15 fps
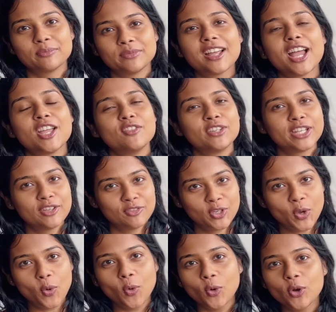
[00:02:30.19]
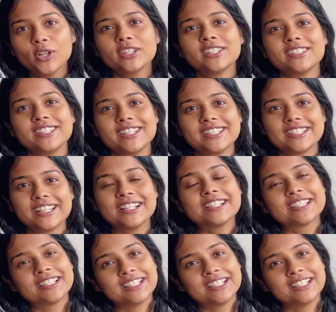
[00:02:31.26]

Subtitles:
I will give you all the details